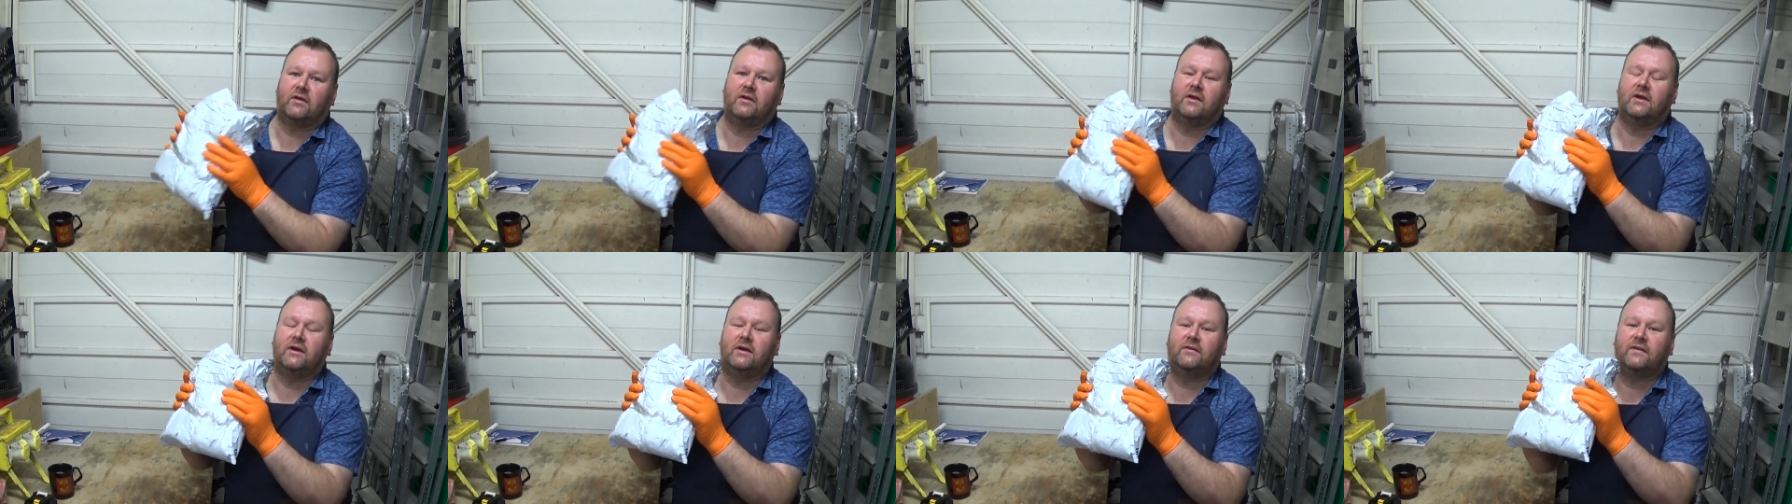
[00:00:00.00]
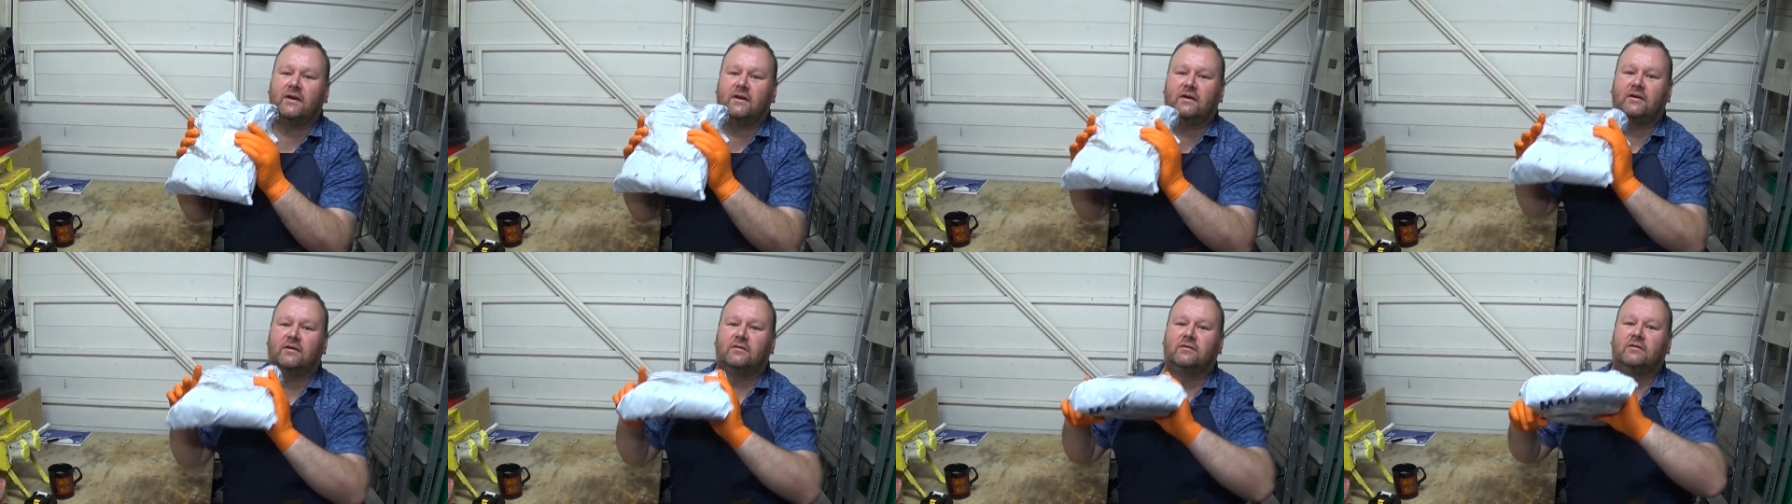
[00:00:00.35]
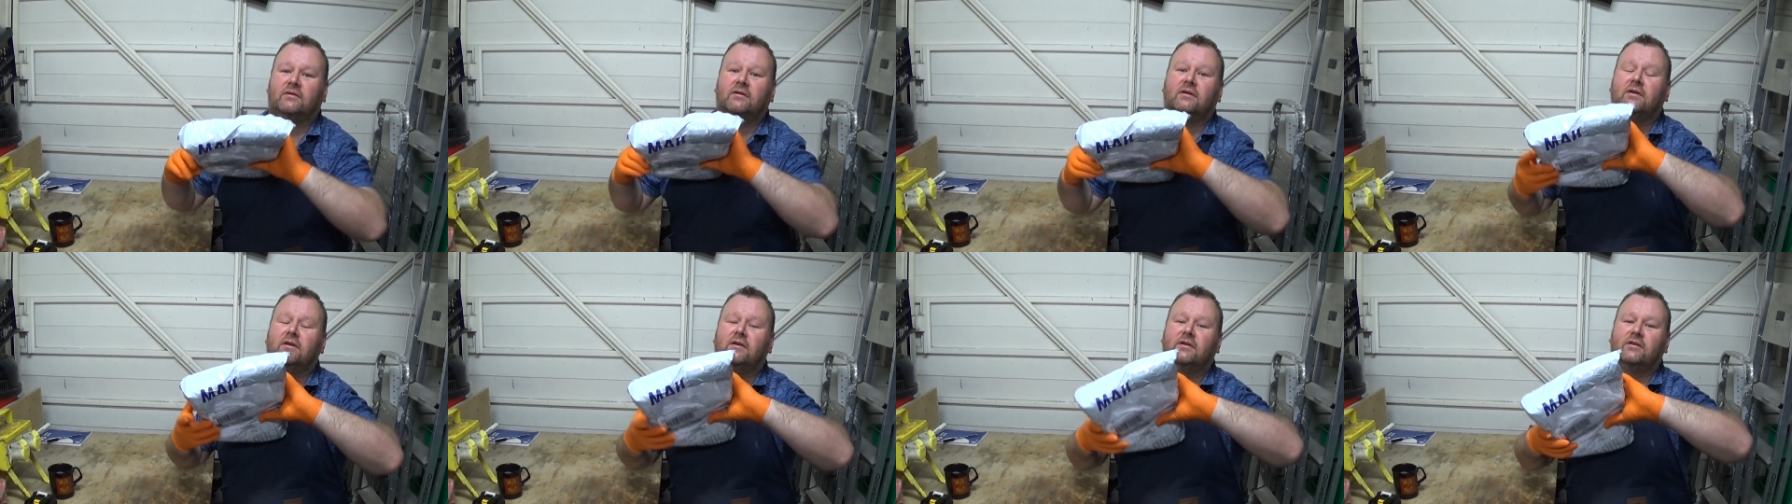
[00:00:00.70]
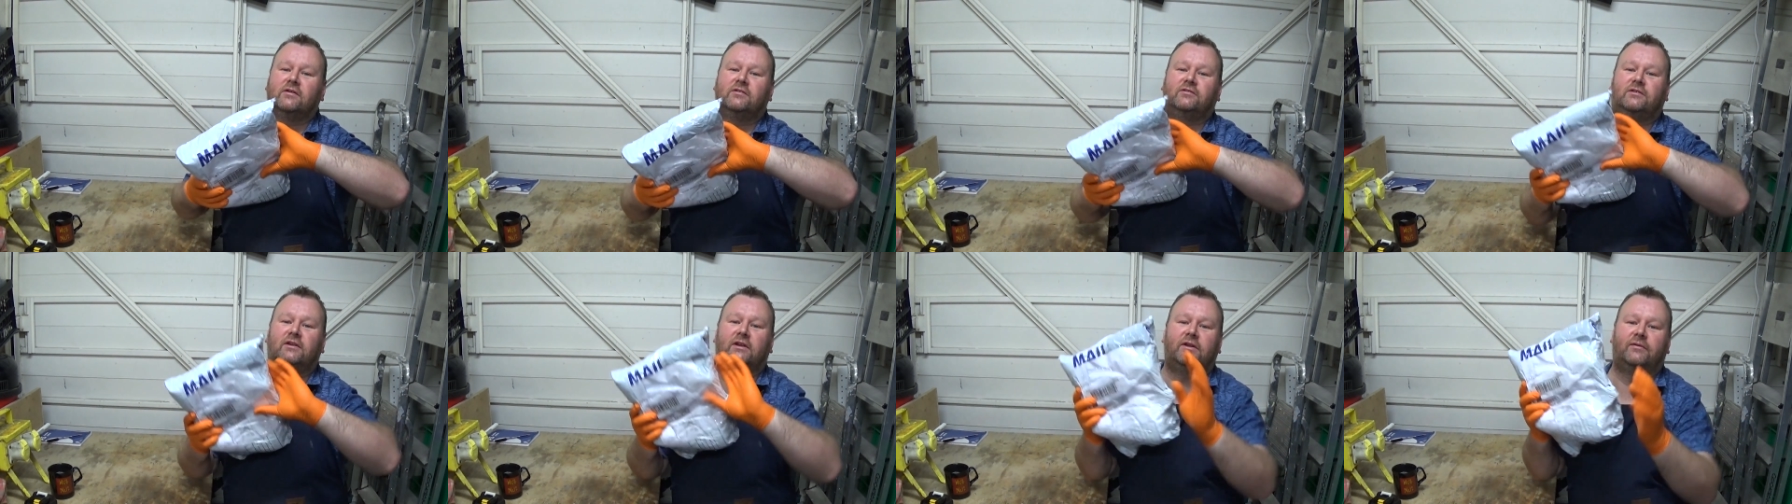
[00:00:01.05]
Here they are.
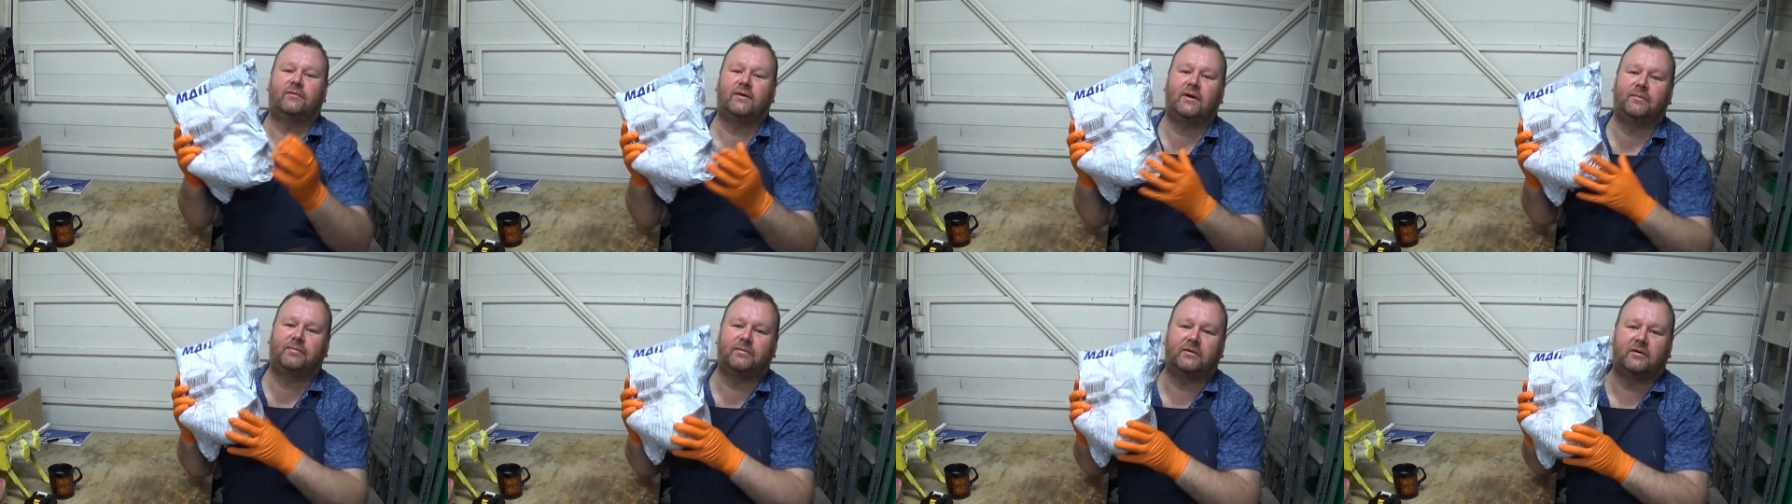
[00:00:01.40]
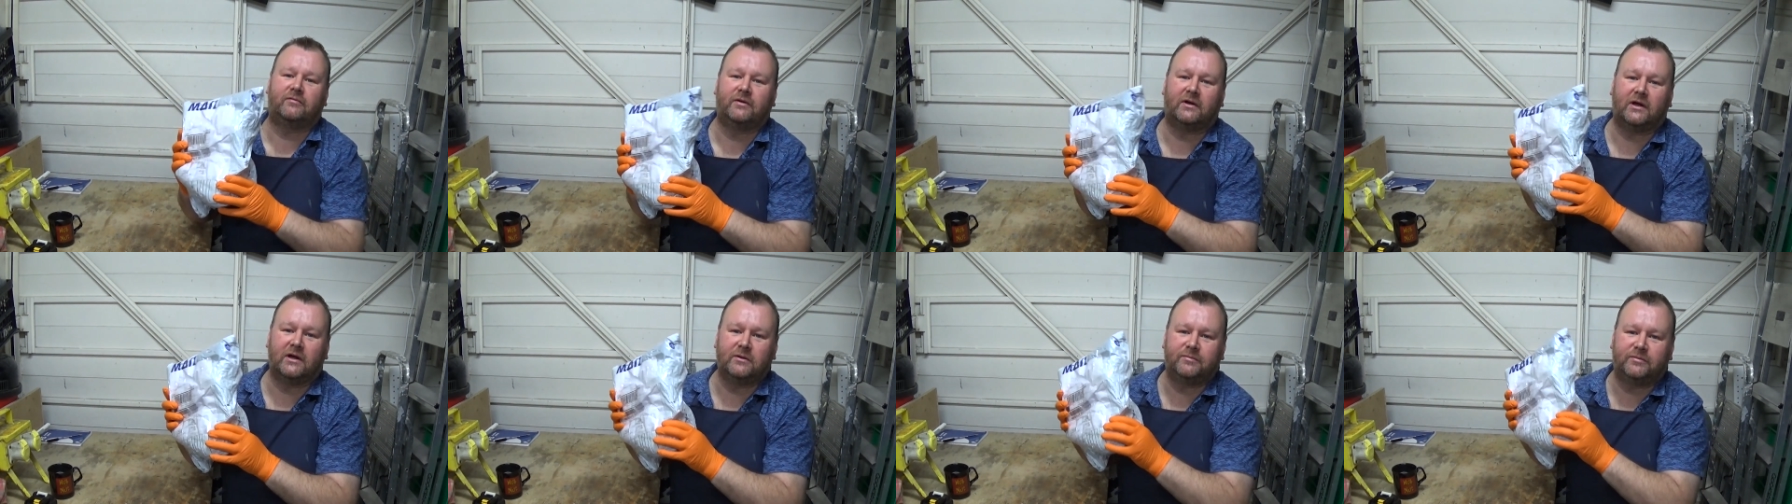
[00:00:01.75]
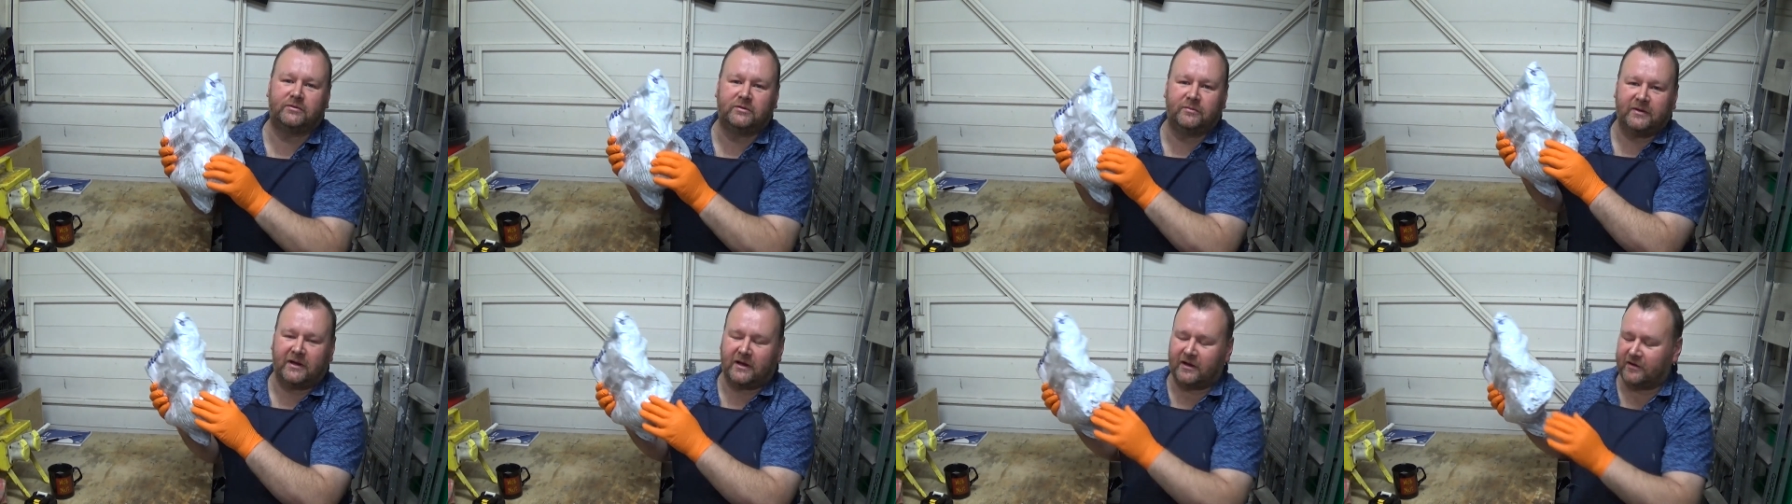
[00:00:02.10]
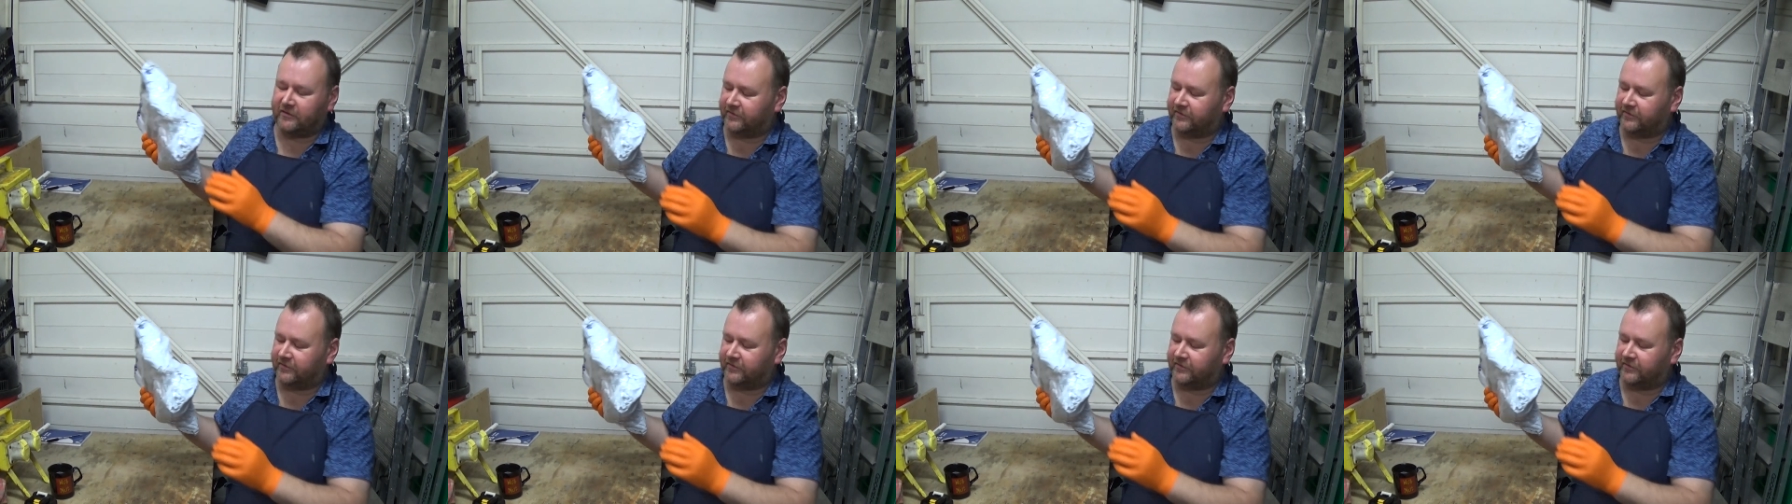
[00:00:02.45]
Still in the wrapper. I've not opened them yet.